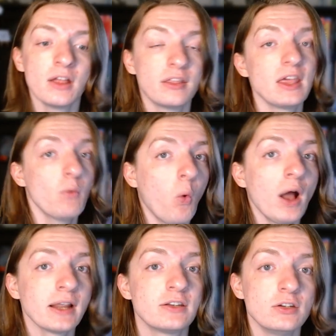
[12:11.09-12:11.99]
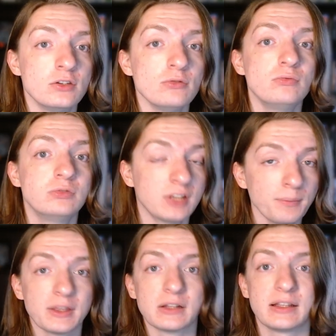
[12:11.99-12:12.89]
they wanted to do
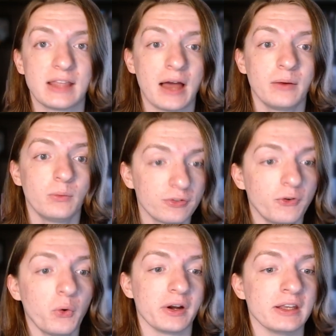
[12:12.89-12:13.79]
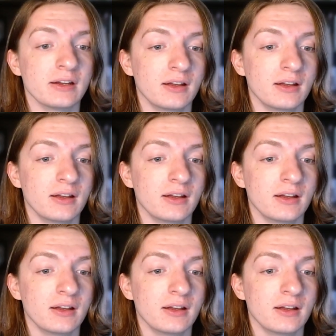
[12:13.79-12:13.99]
something like that with four E.